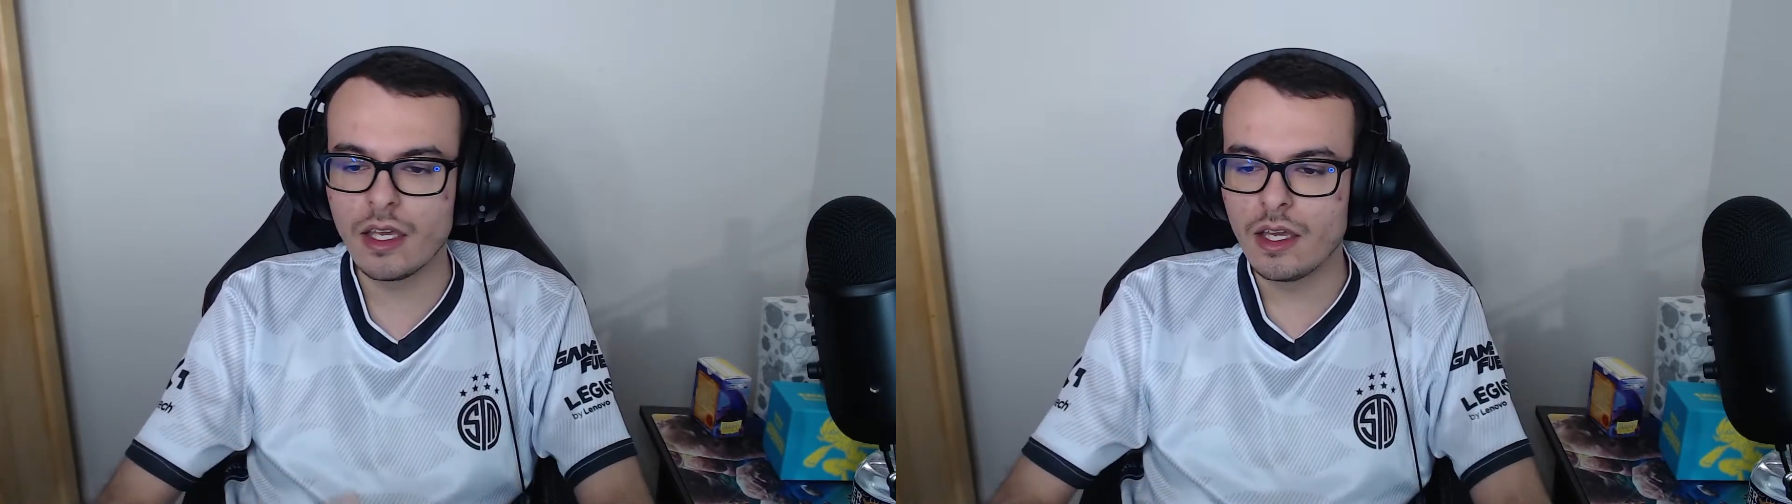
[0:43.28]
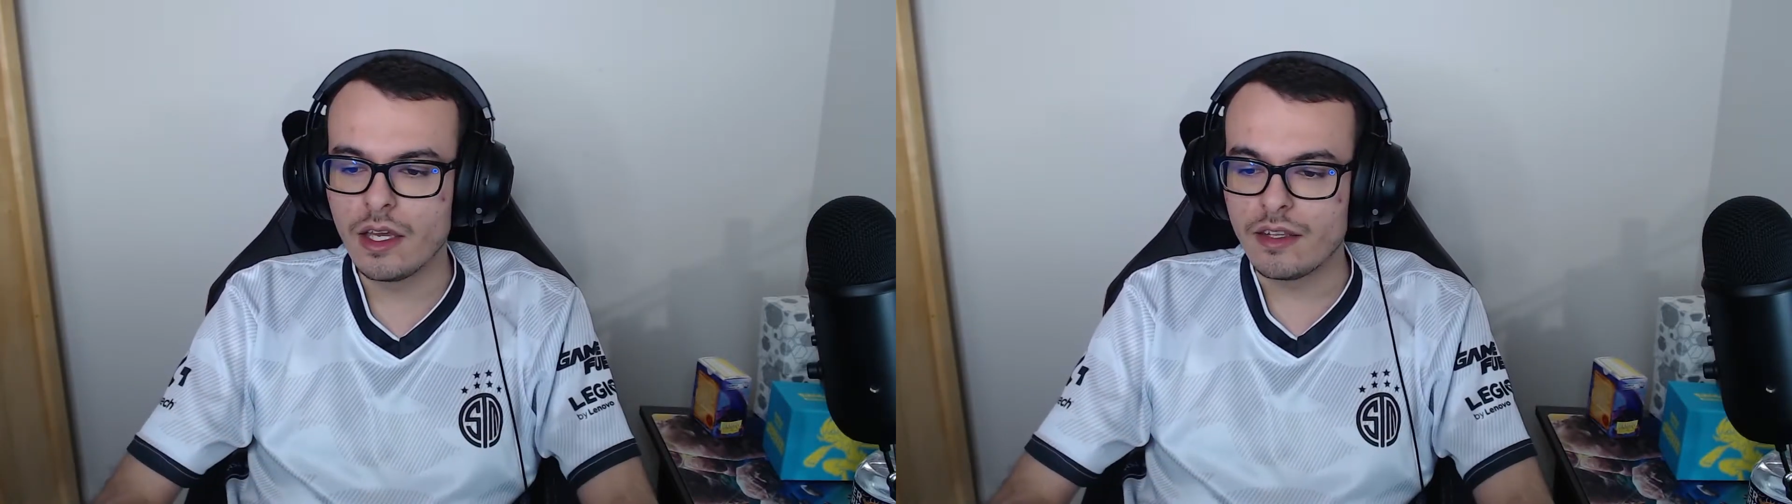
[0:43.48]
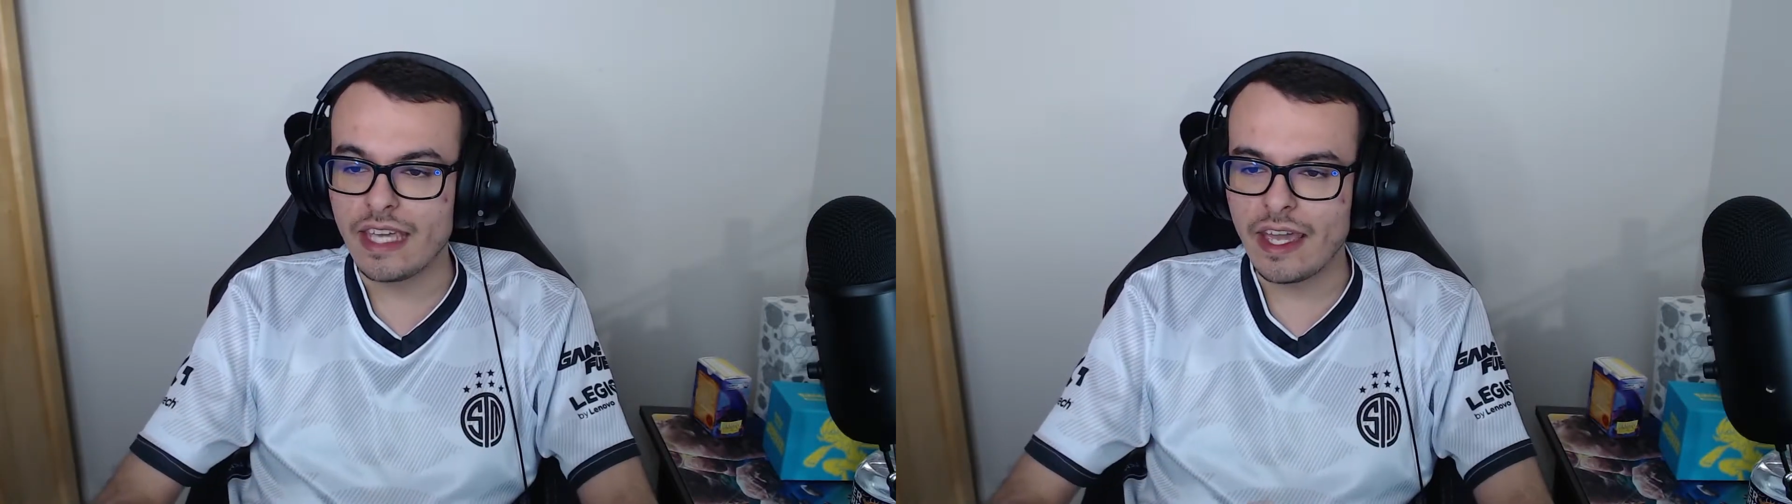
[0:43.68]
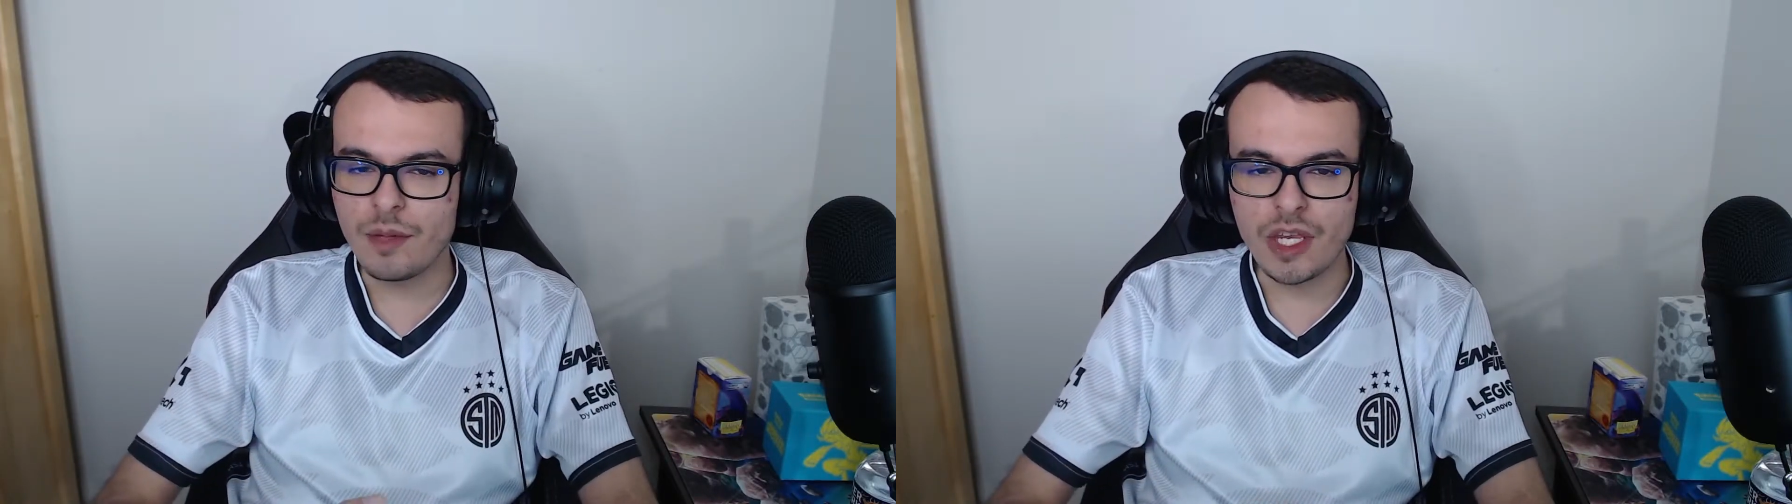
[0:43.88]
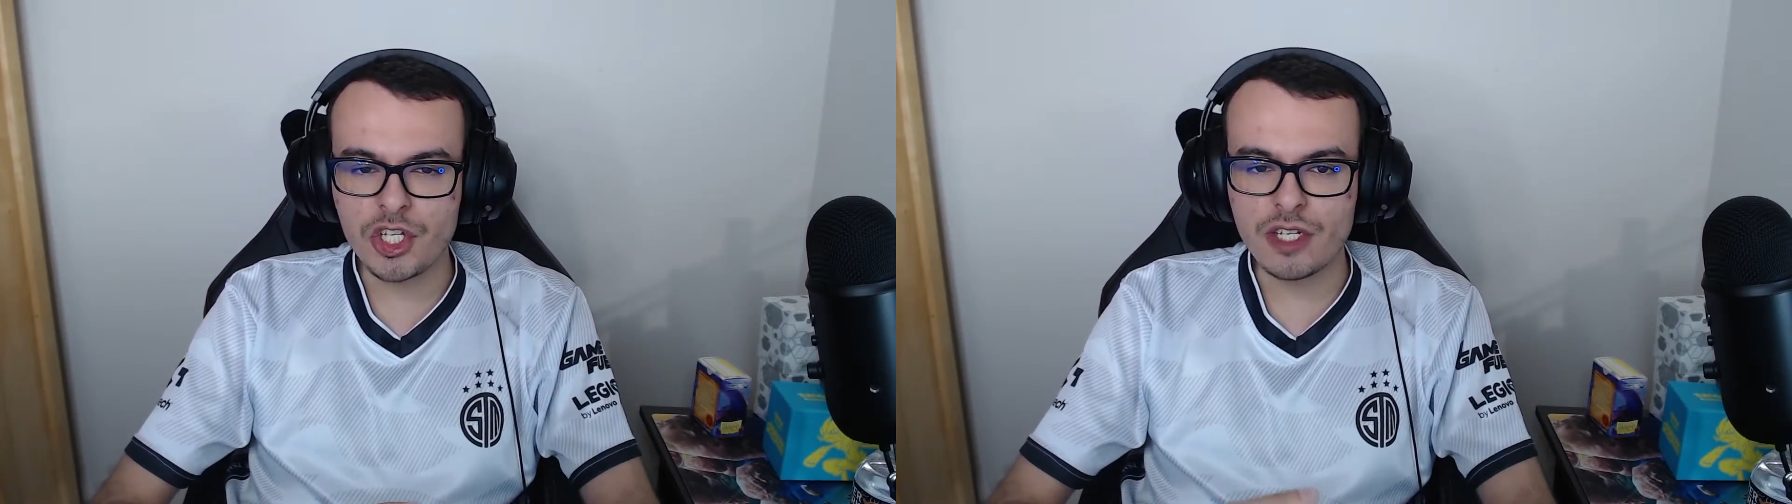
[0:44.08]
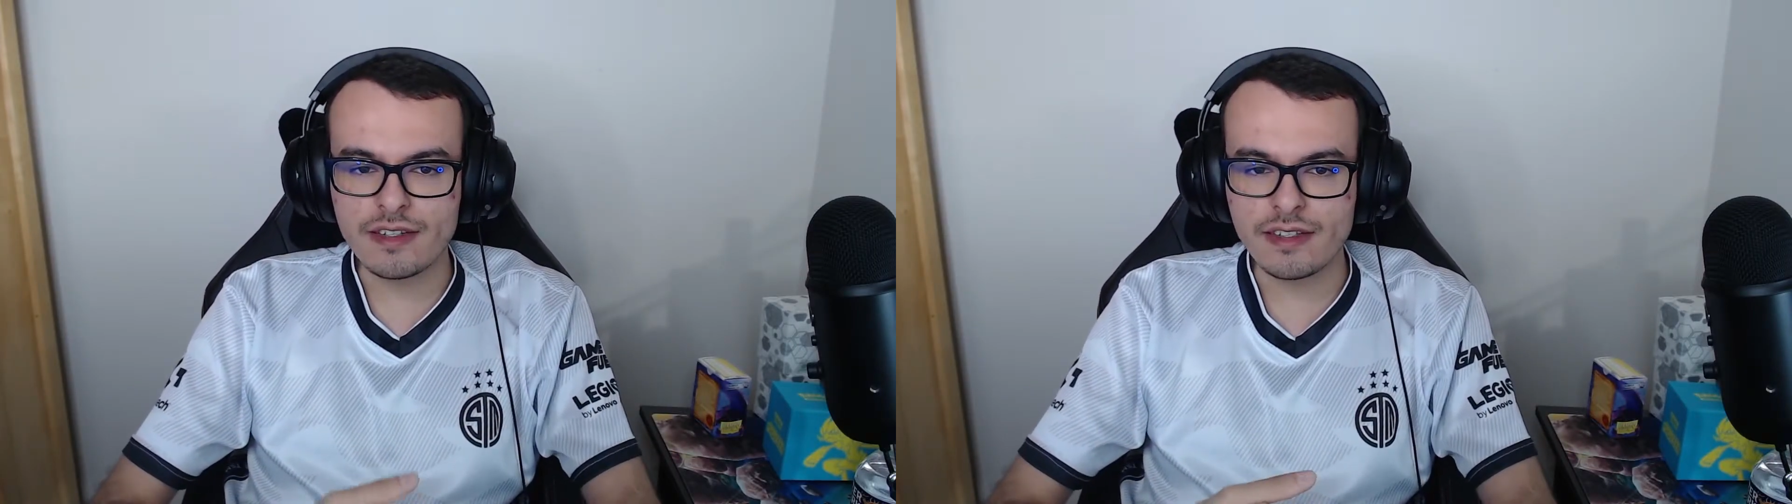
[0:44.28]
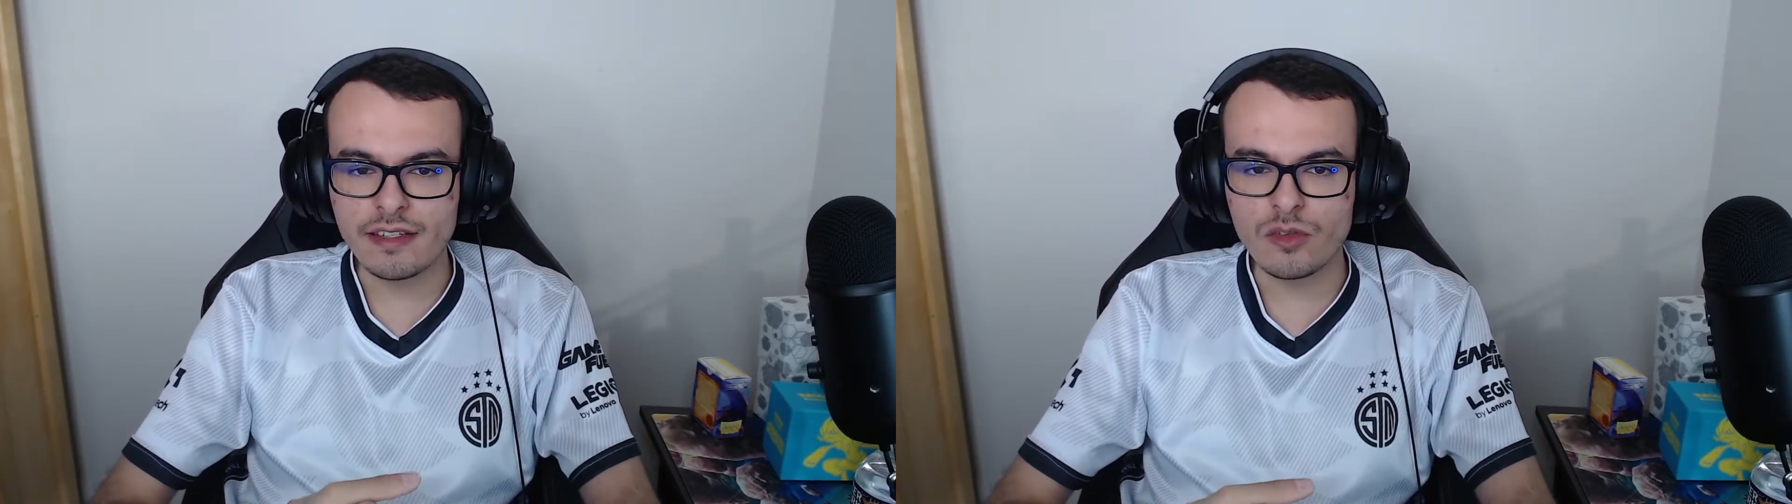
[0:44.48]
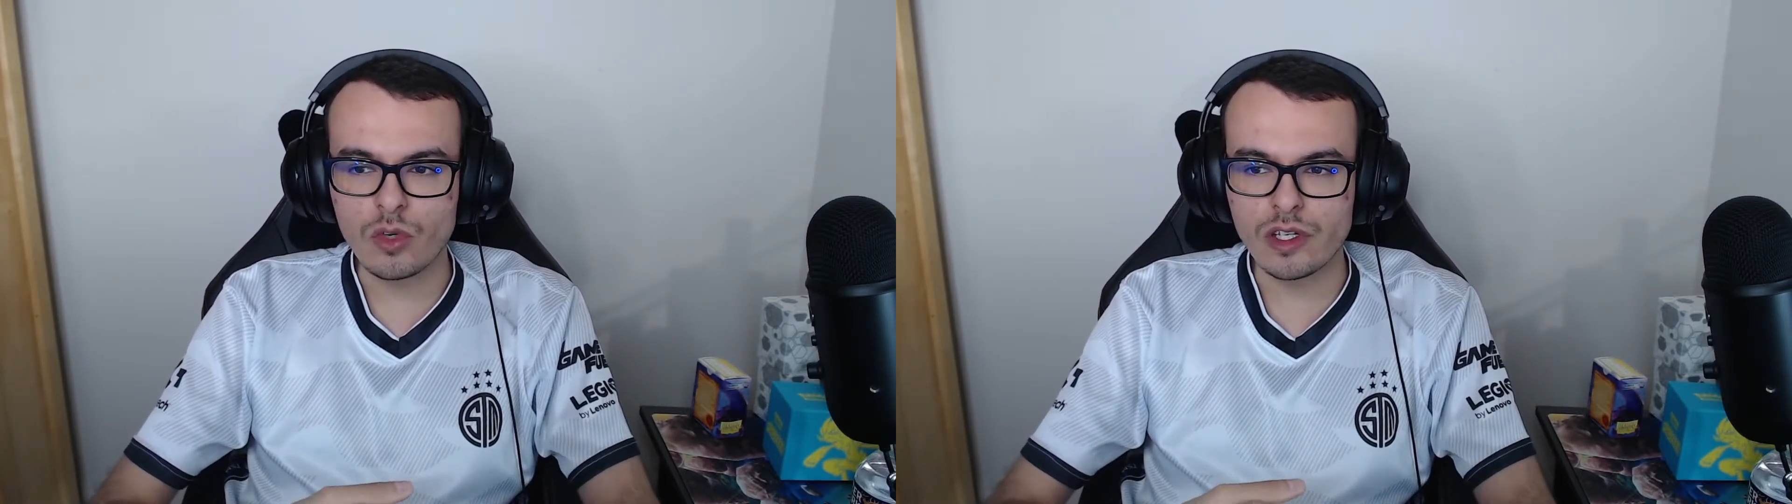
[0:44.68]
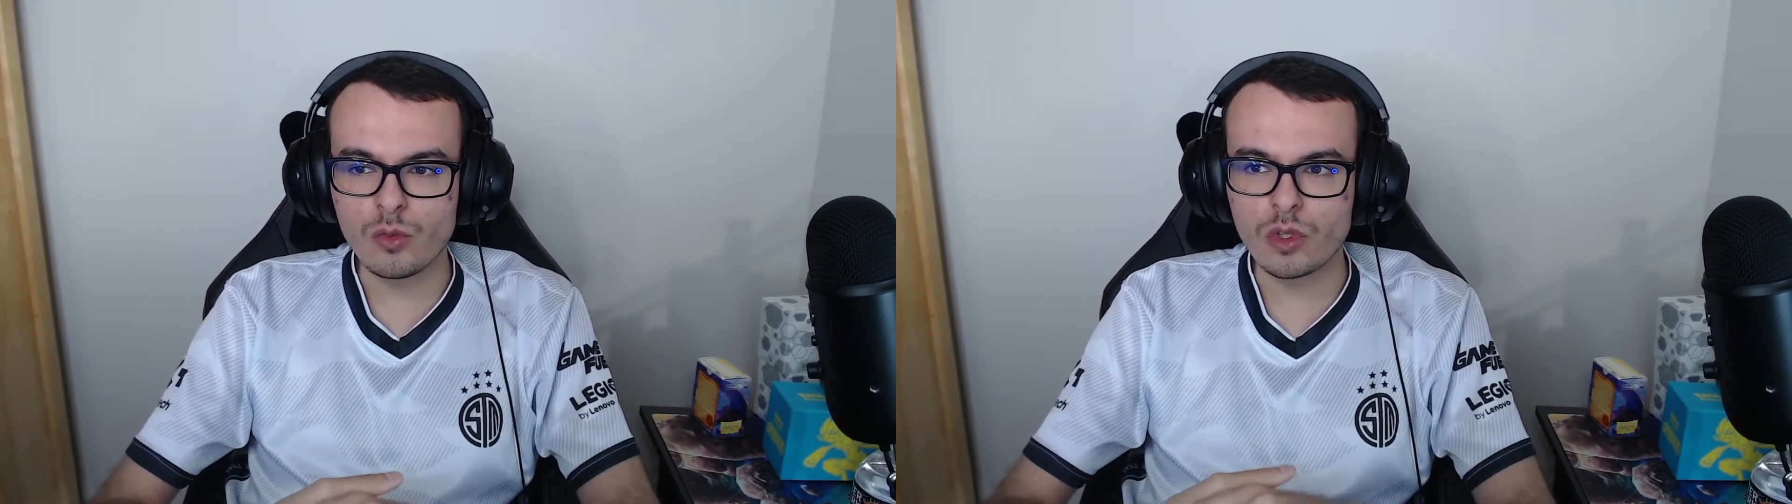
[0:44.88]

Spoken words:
The animation in Season 1